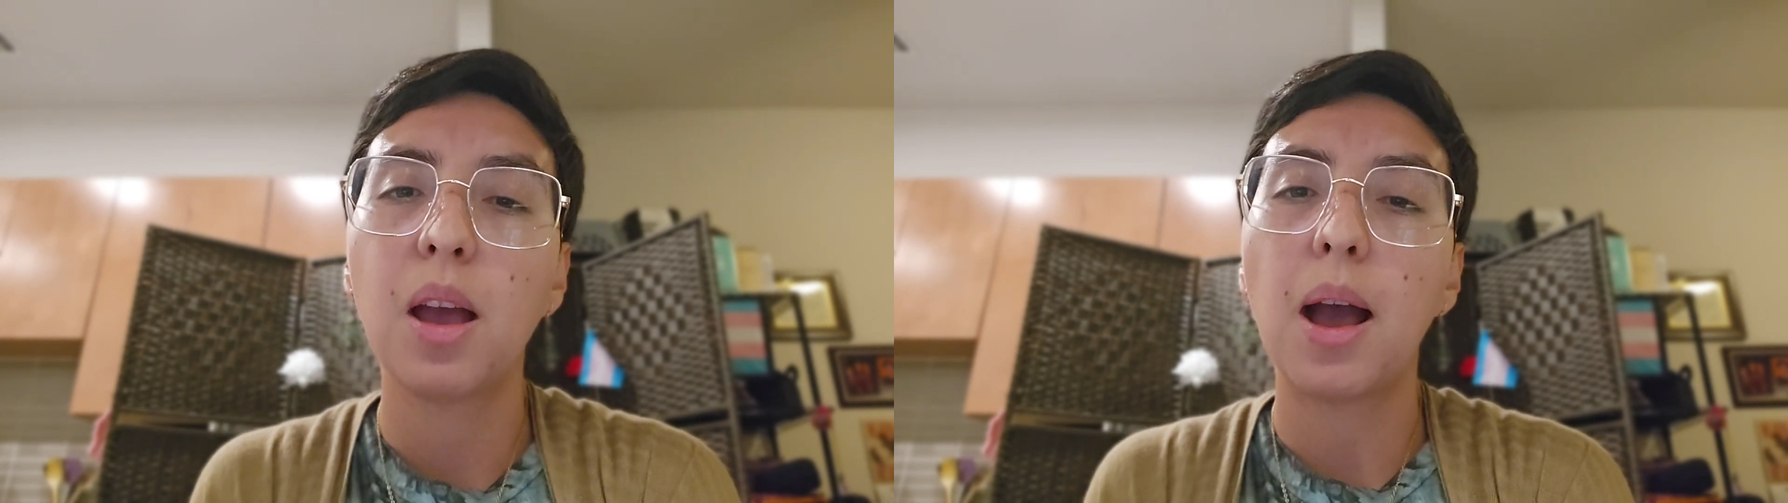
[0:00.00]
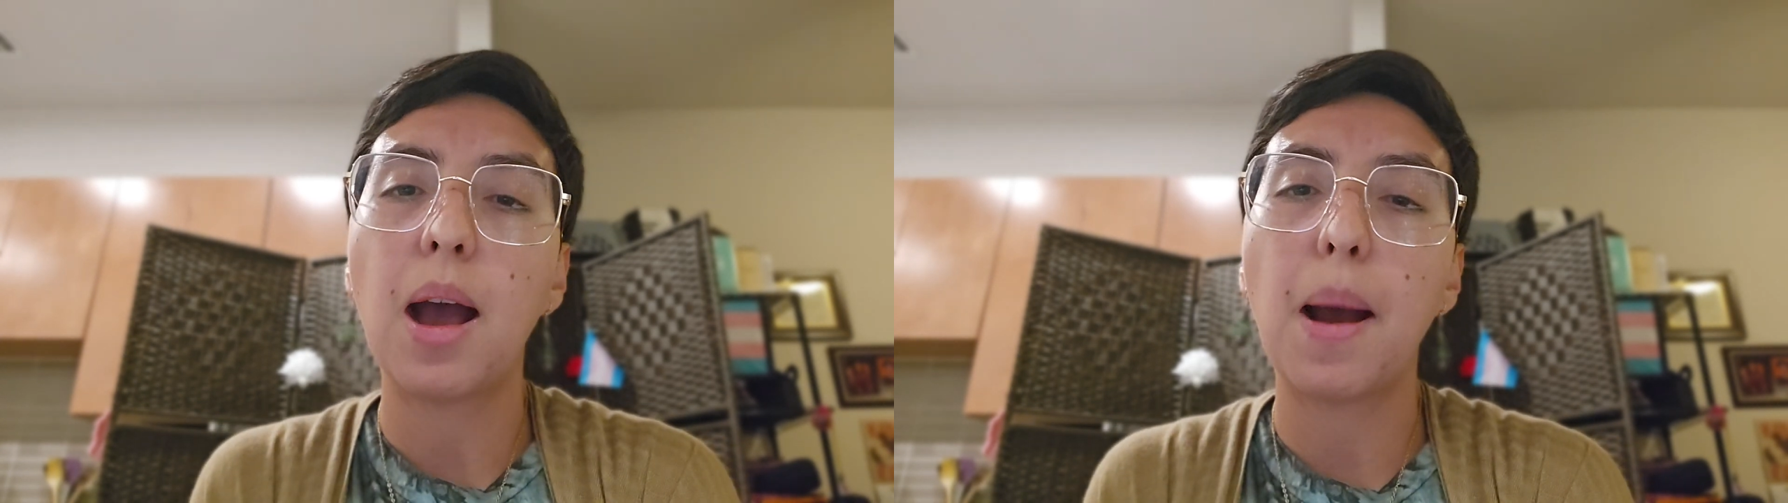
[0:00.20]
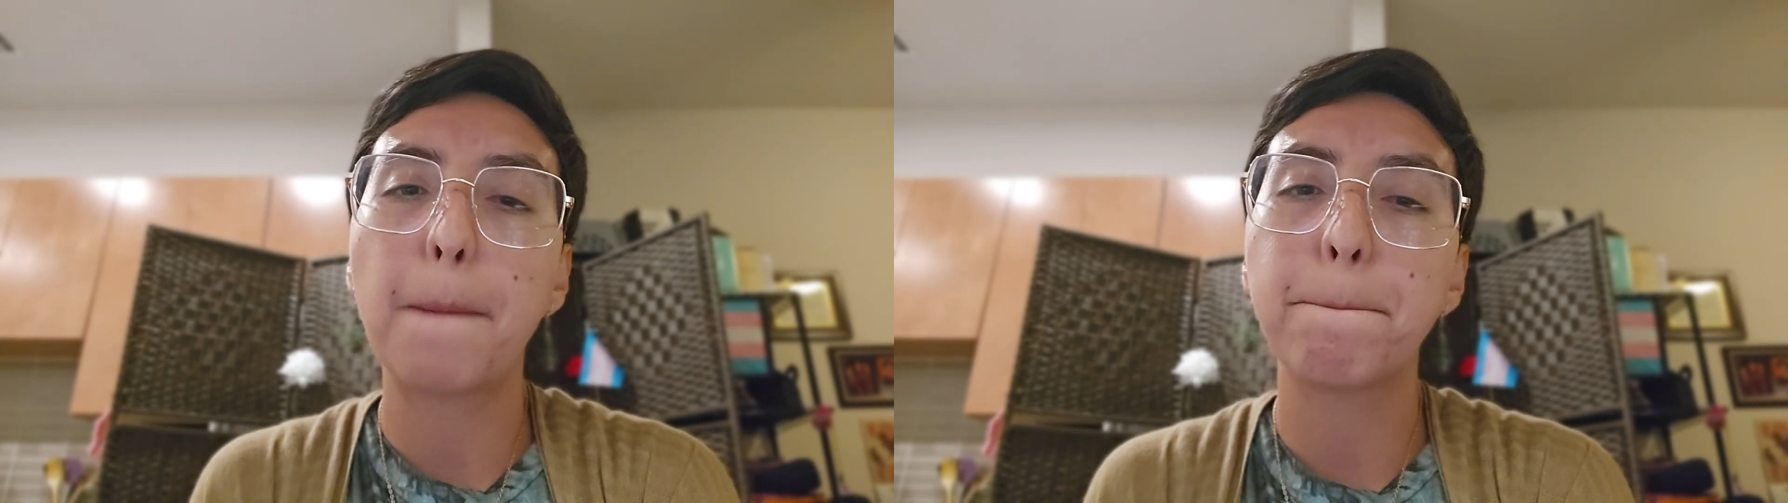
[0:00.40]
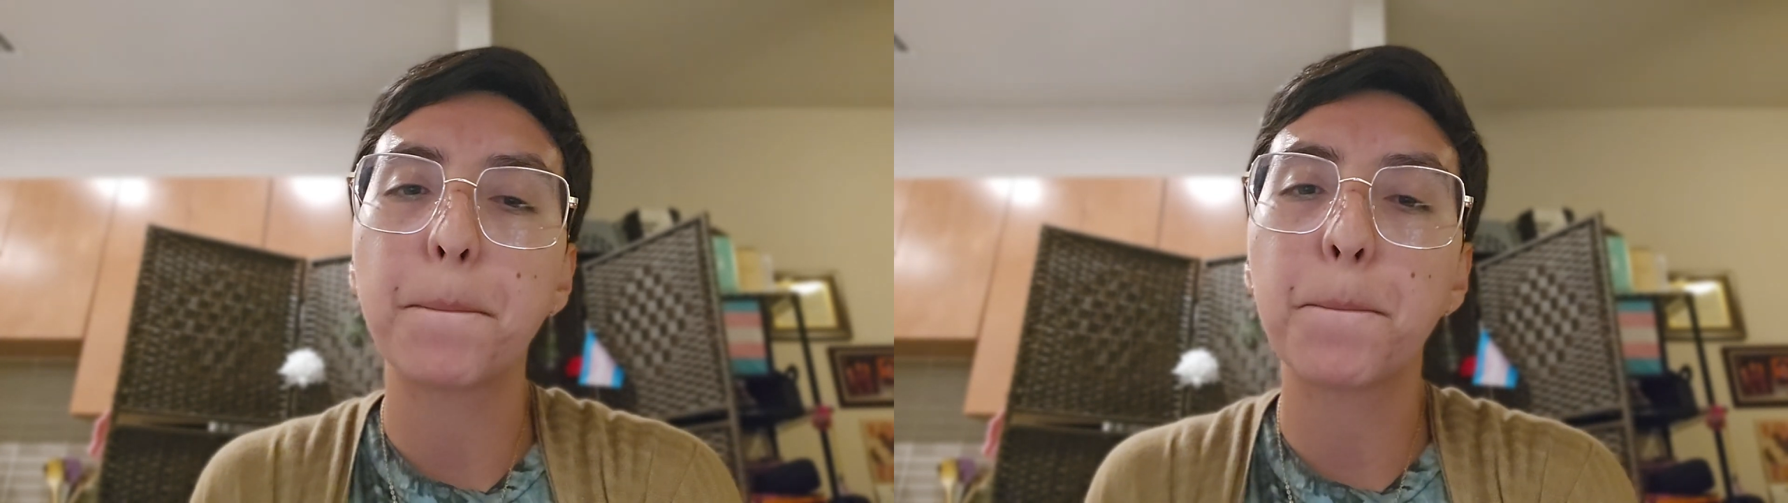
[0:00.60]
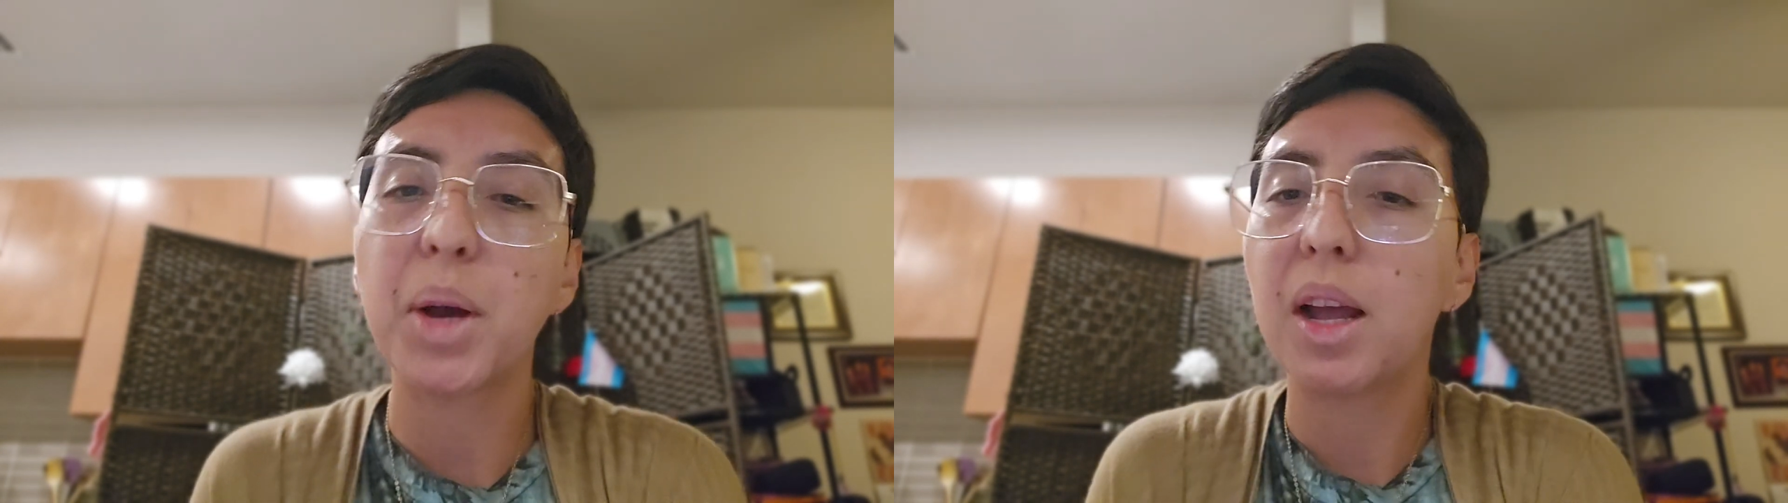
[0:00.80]

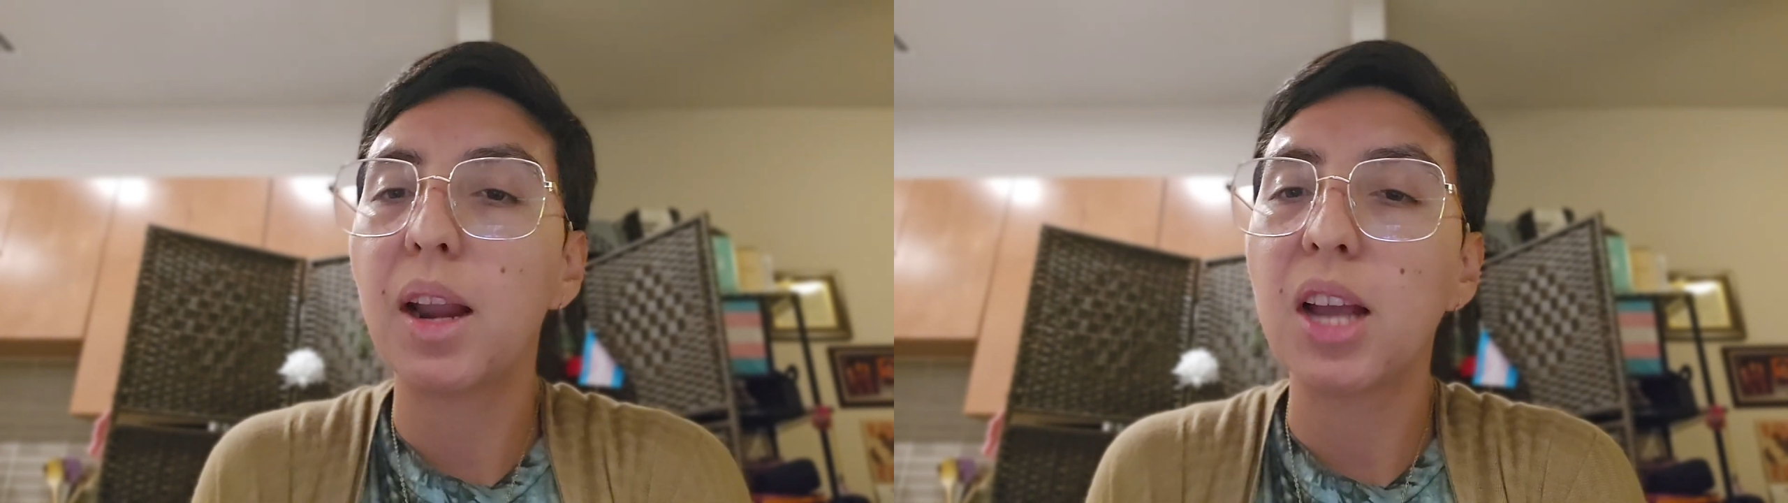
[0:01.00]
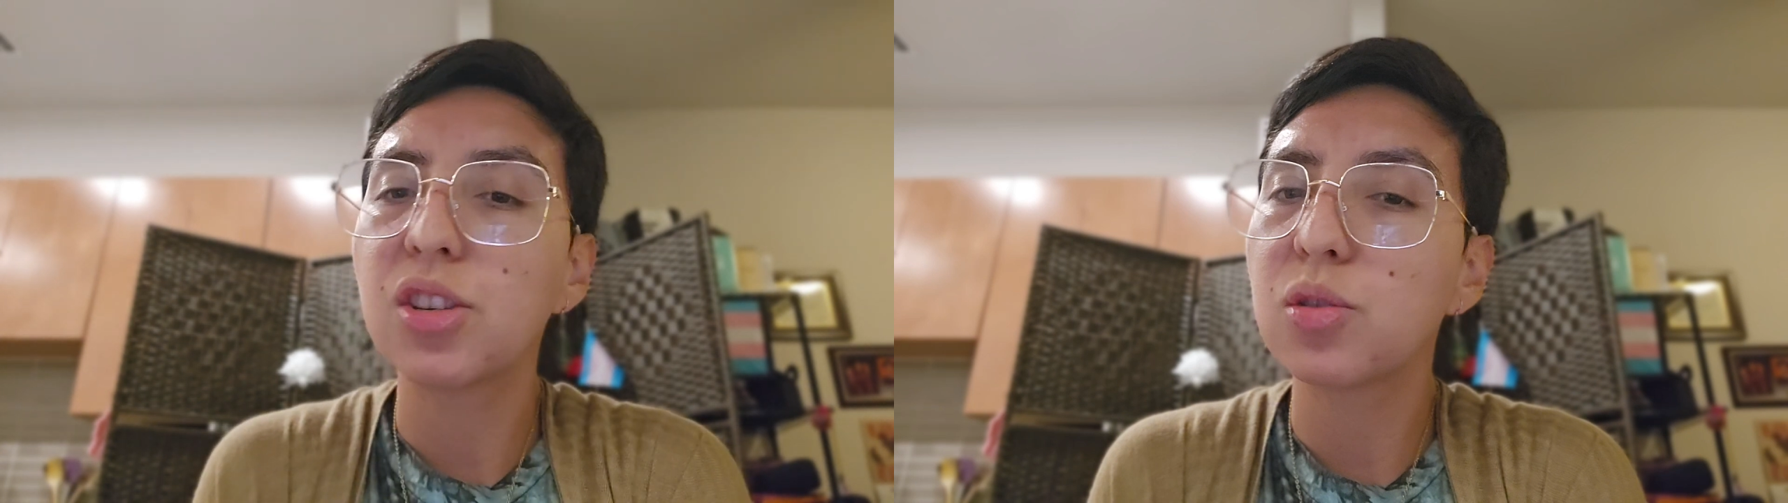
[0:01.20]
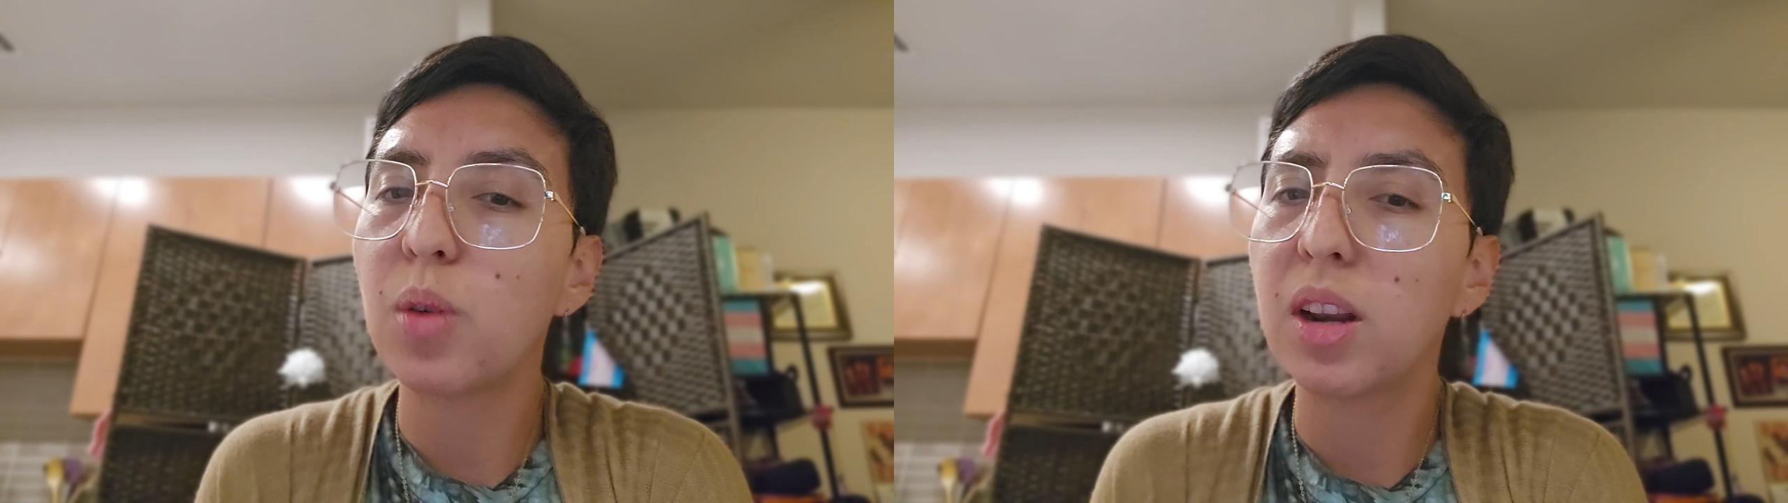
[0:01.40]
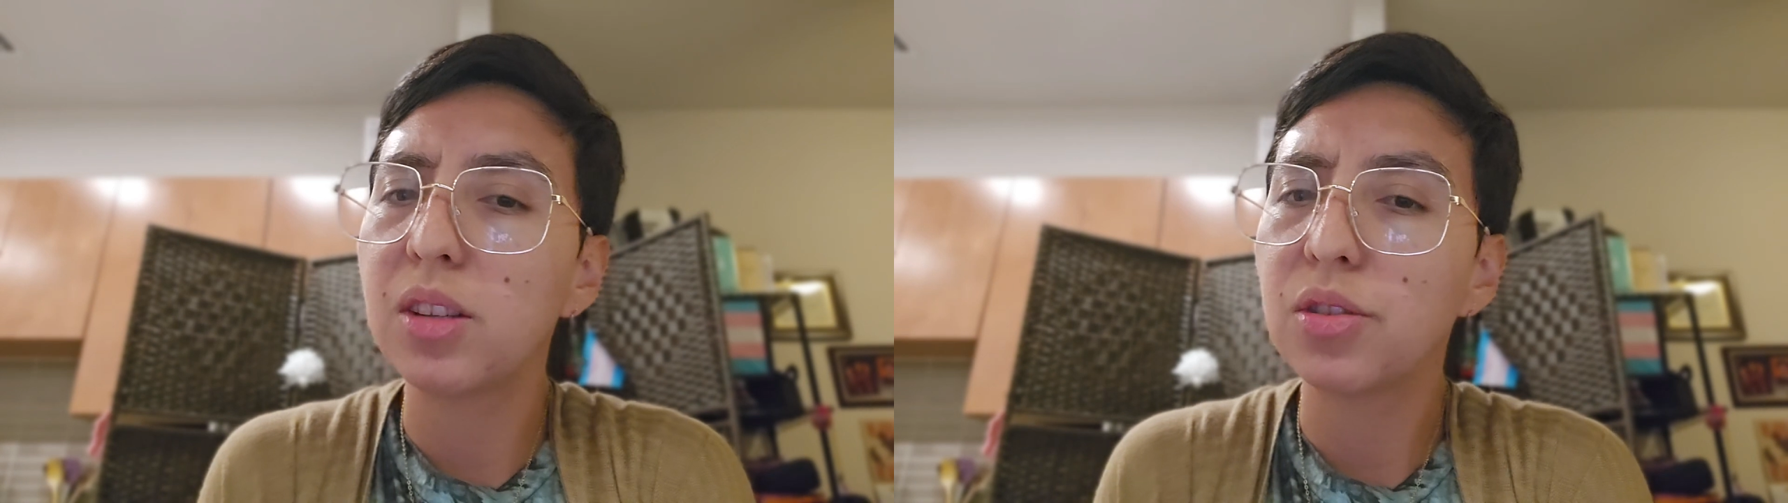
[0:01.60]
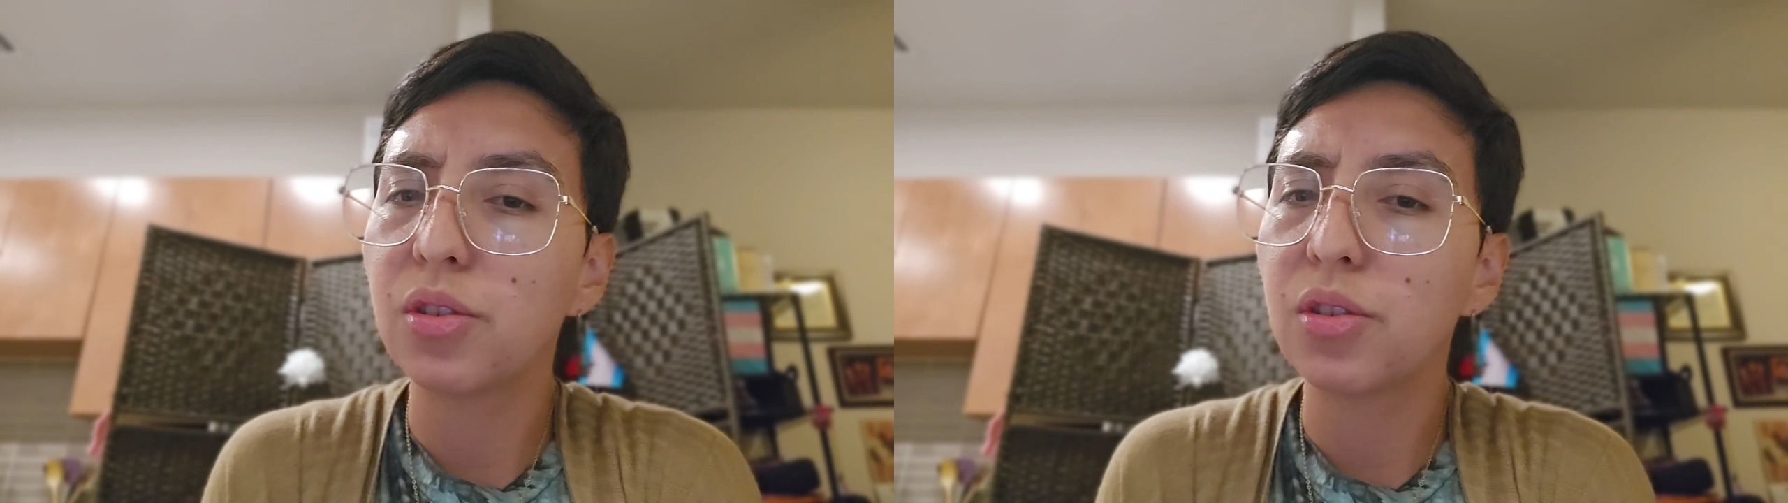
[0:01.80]
But I just wanted